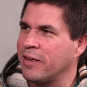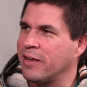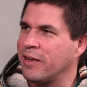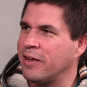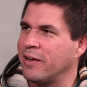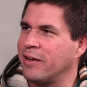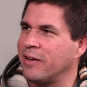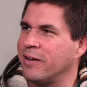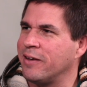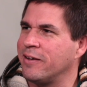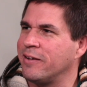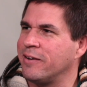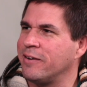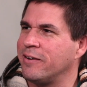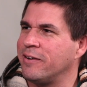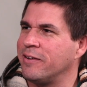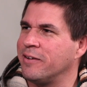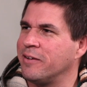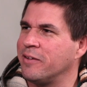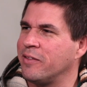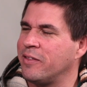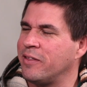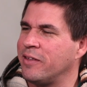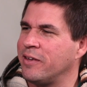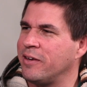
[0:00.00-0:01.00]
And
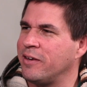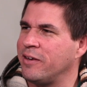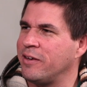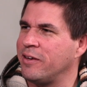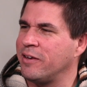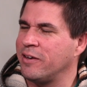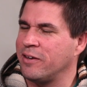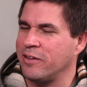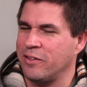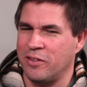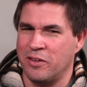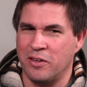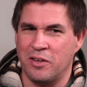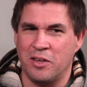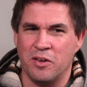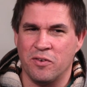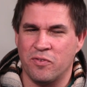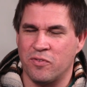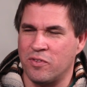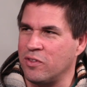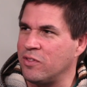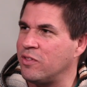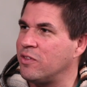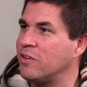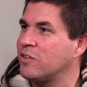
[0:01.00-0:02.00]
they
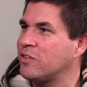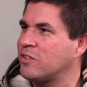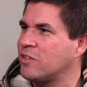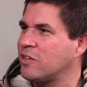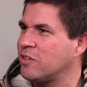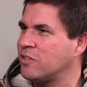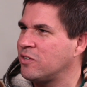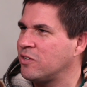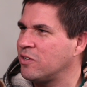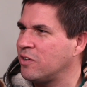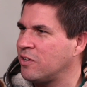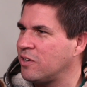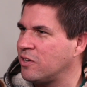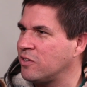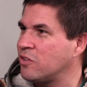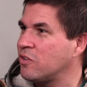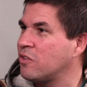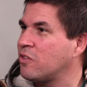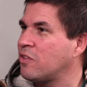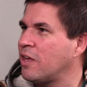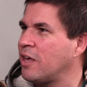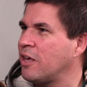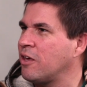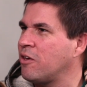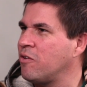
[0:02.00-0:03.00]
gifted this as a
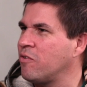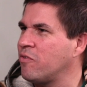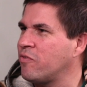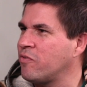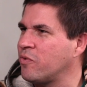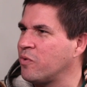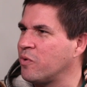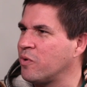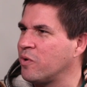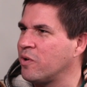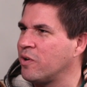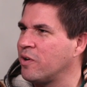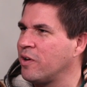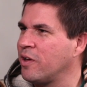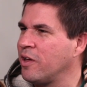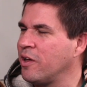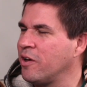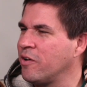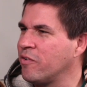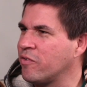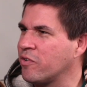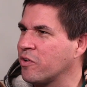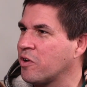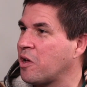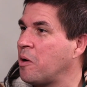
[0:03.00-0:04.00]
thank you for
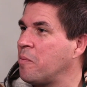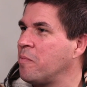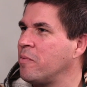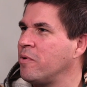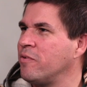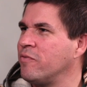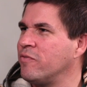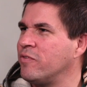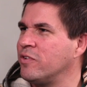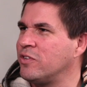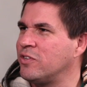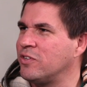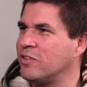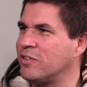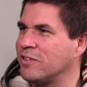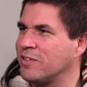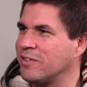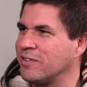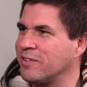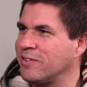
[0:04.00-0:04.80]
coming and visiting.